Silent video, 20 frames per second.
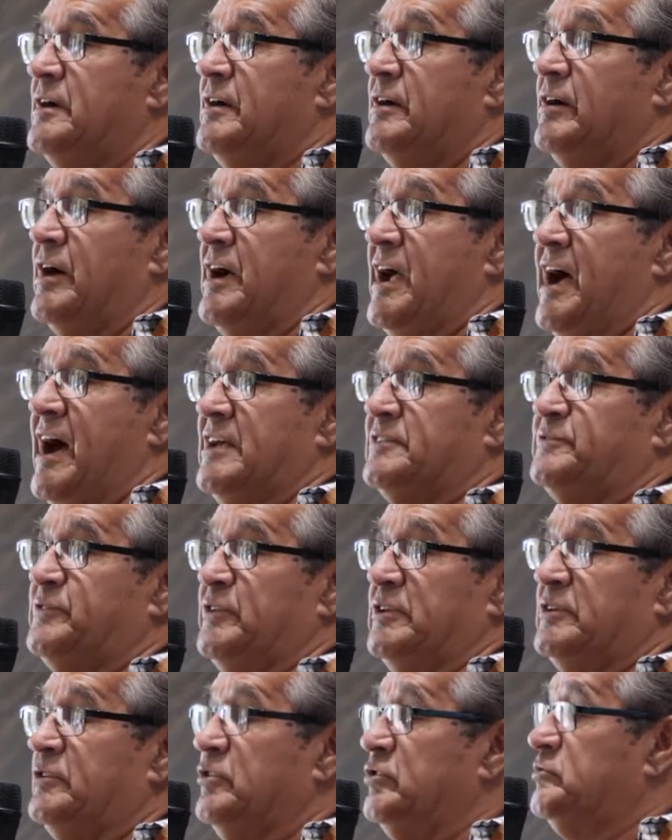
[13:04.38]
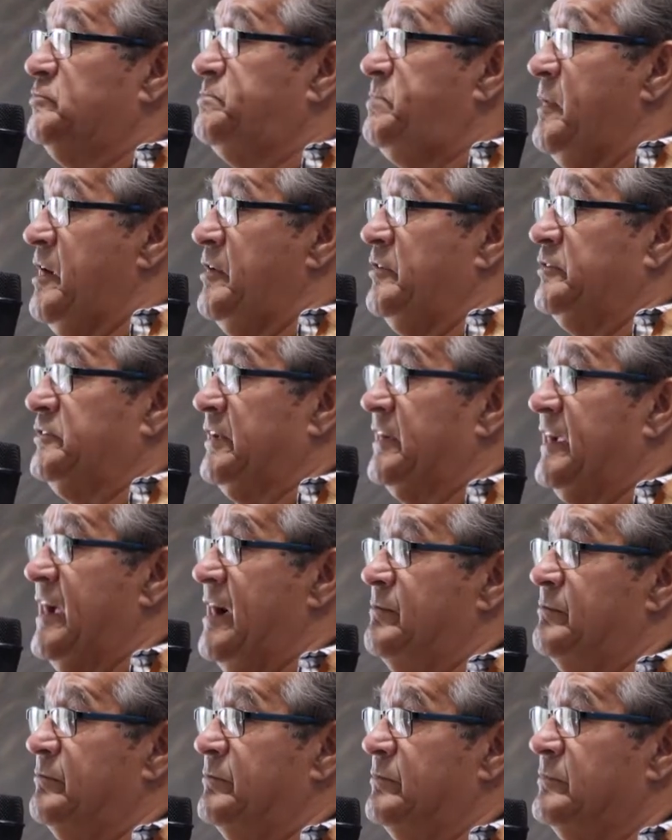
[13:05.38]
I ask for the good spirit to
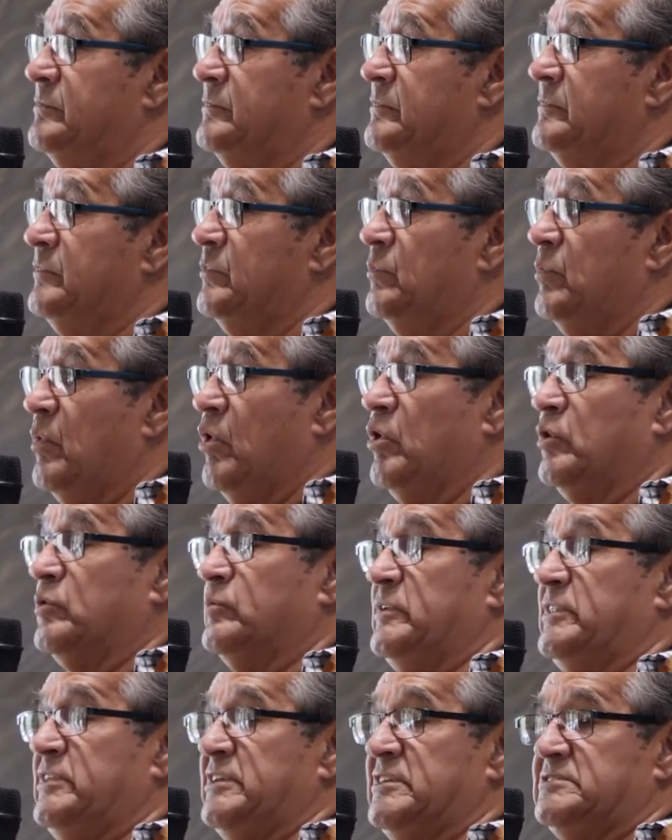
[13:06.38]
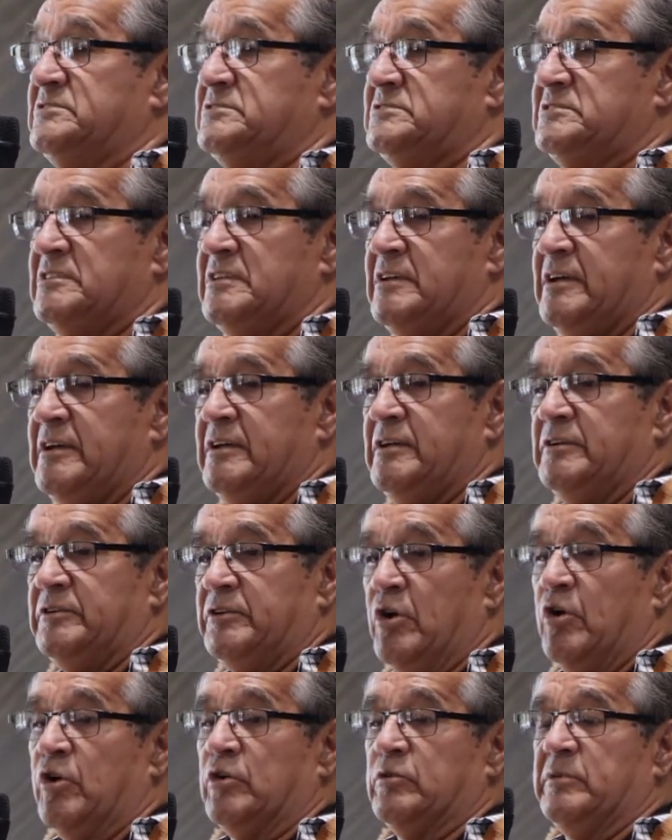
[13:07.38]
come, walk with yous,
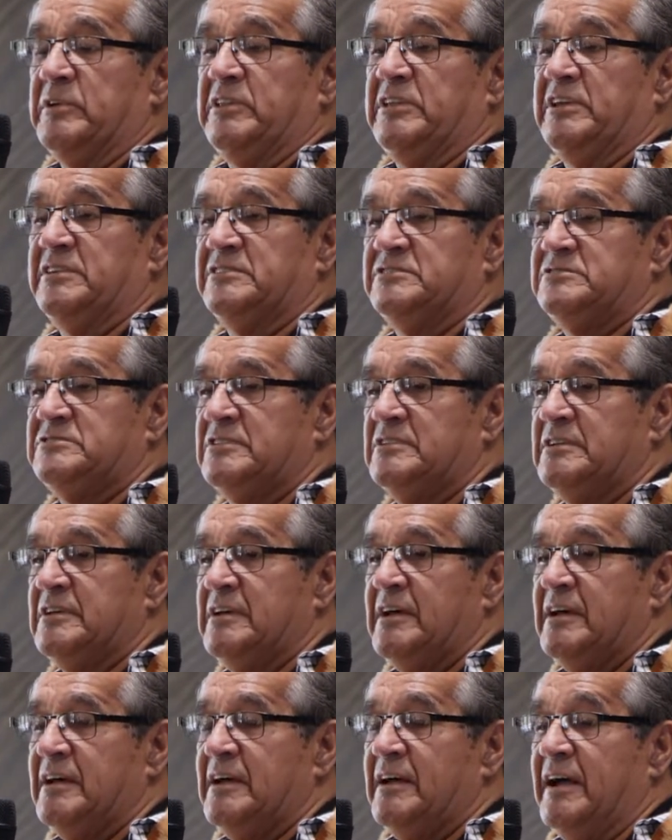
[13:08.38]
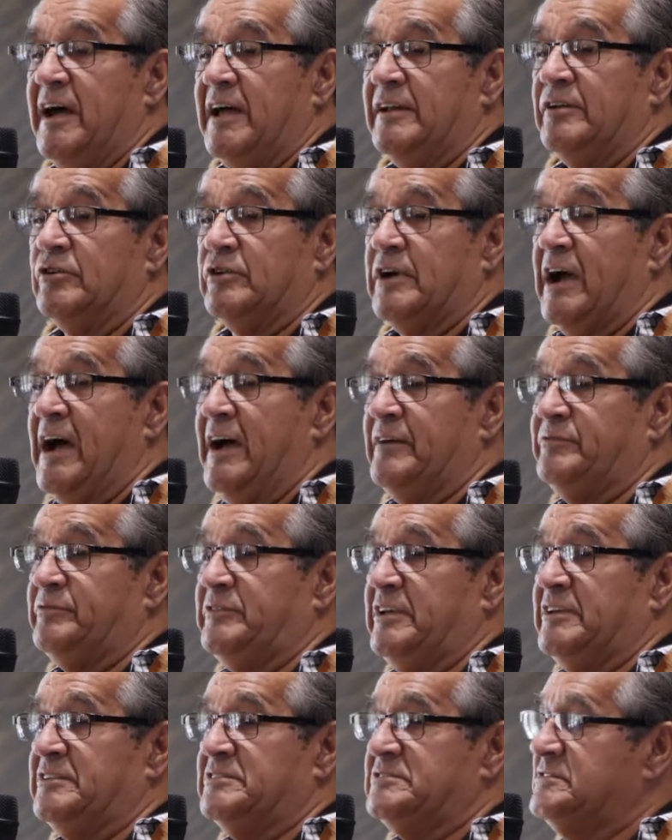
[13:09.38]
talk with yous, and look after
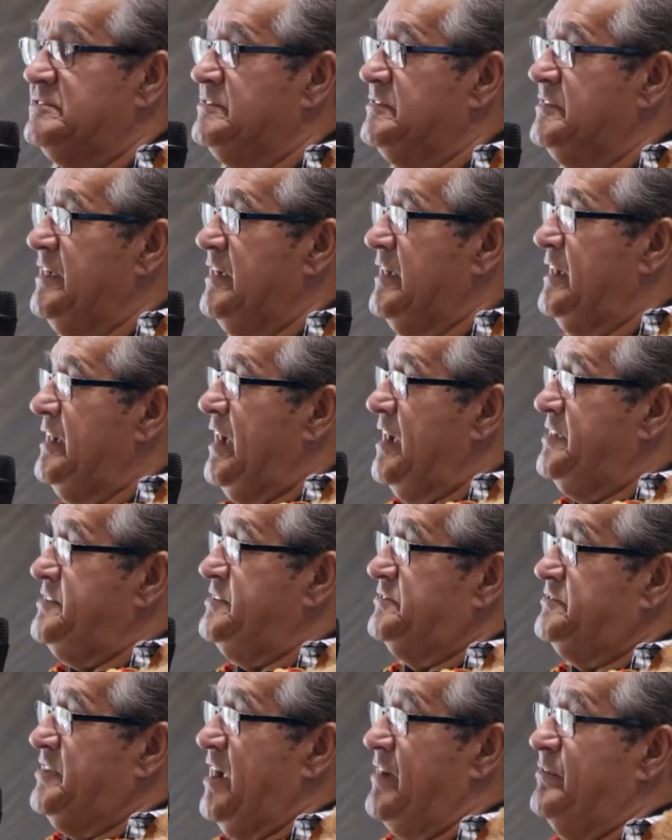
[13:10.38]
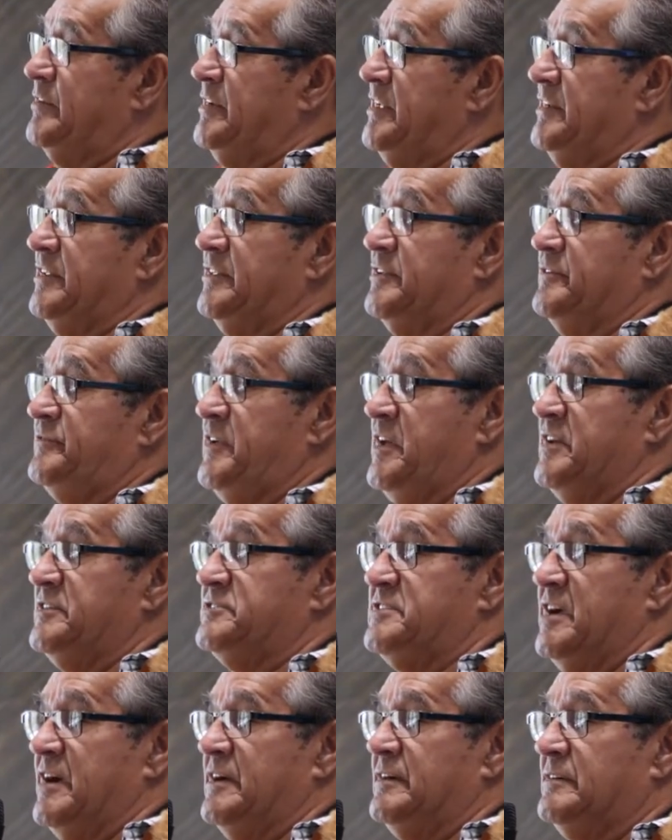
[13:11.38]
yous as you travel into the
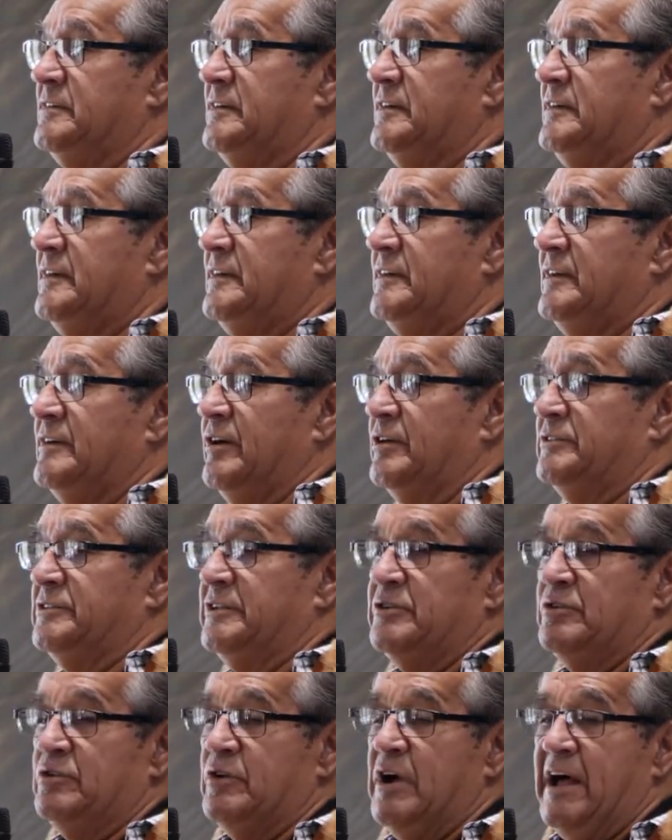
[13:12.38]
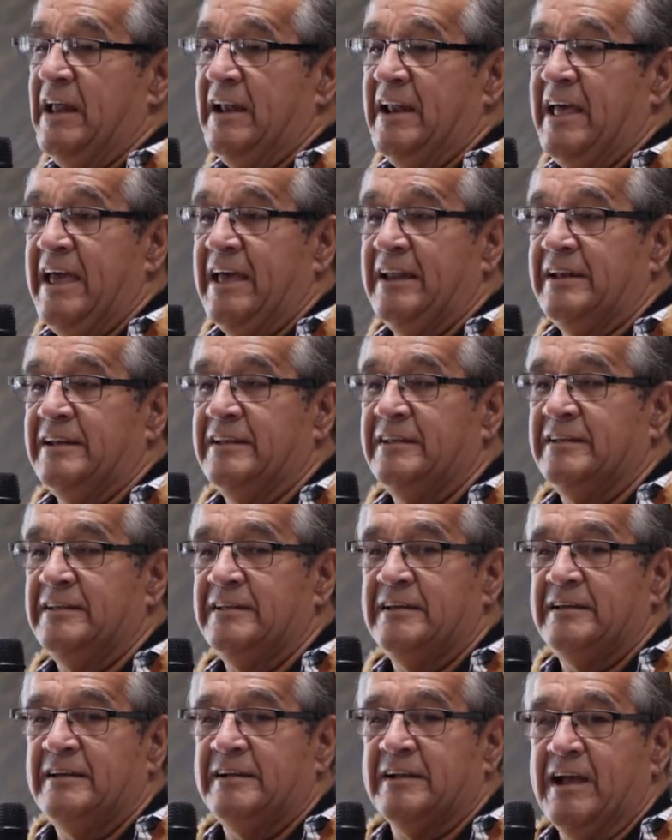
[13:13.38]
future on the Nunga land.
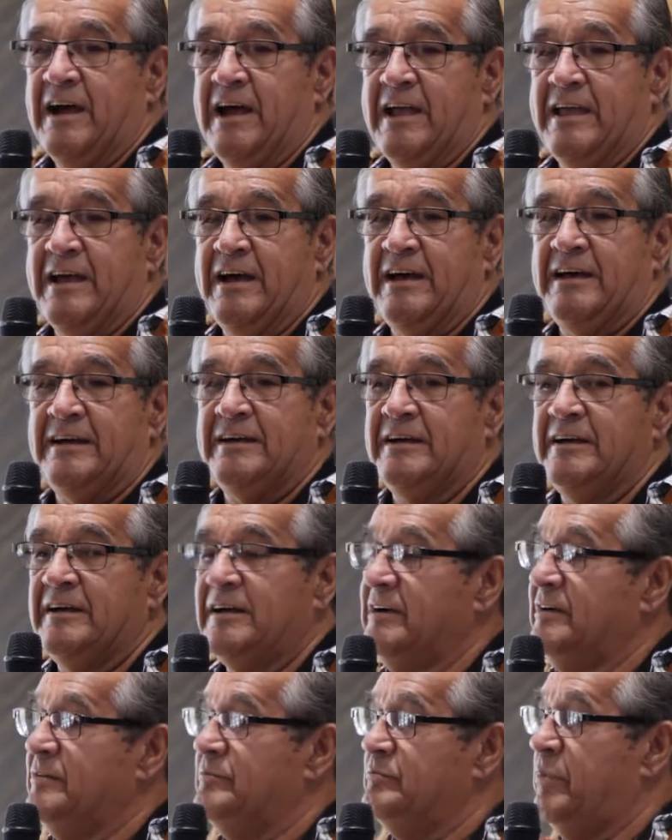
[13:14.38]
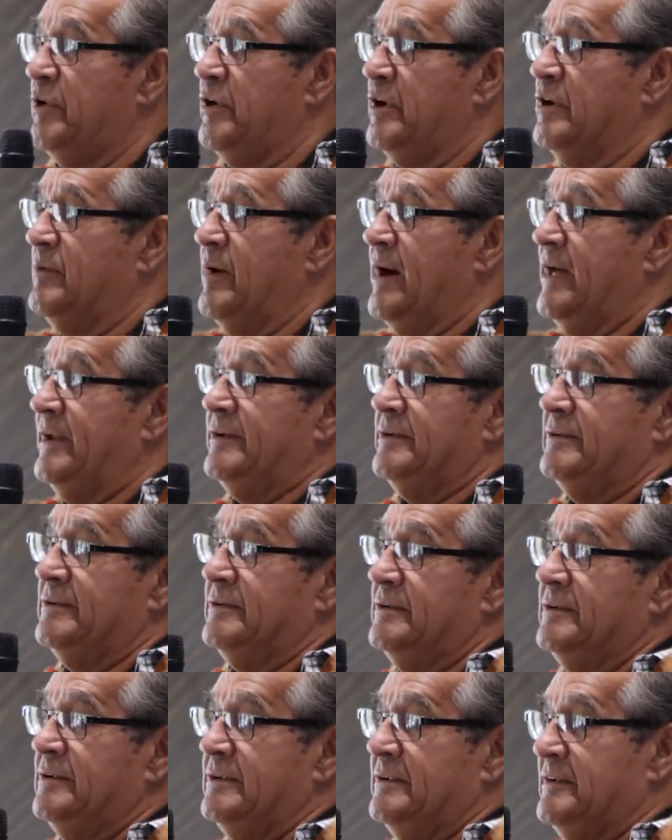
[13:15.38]
Kaya. Buddha one.
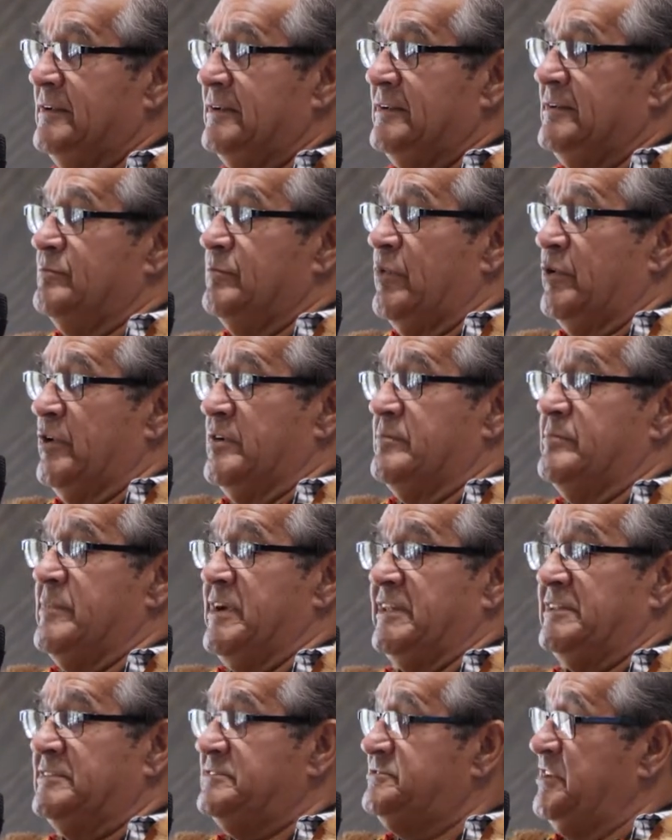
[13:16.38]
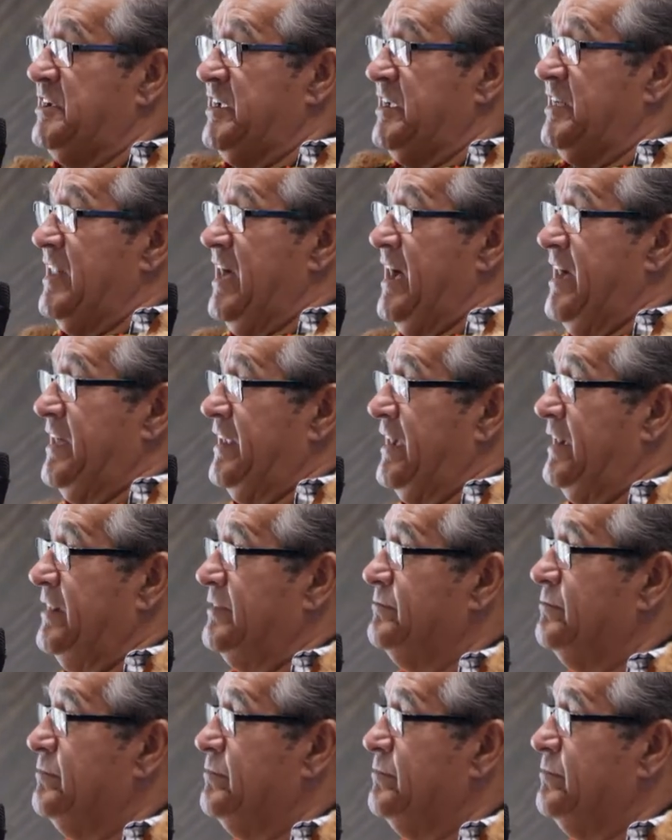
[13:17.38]
Buddha means see you later.